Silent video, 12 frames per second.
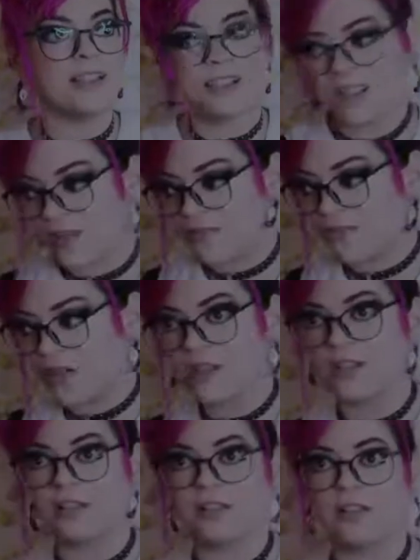It's not
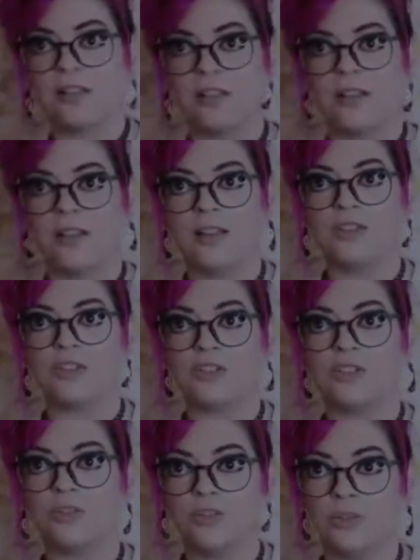funny. It's
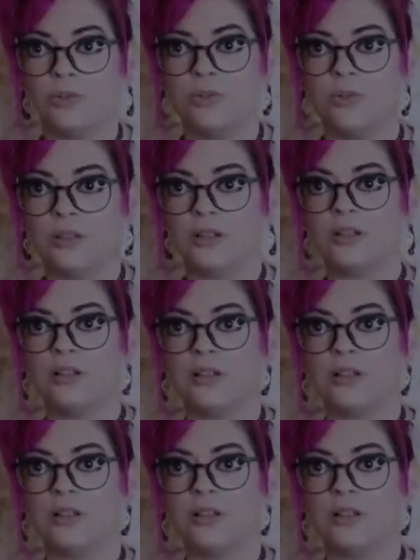just food.